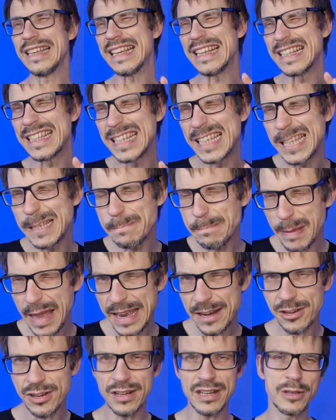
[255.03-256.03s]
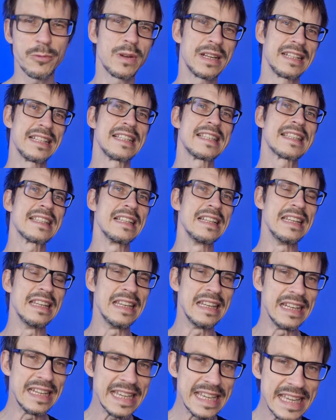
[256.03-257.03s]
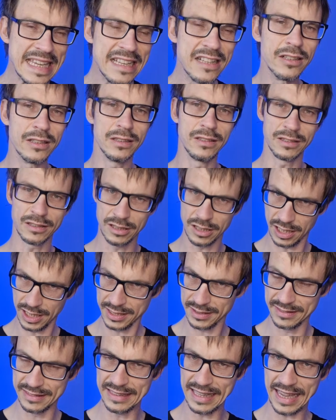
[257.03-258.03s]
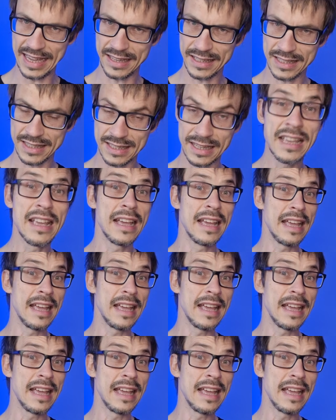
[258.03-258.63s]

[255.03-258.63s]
especially when it's the legal context,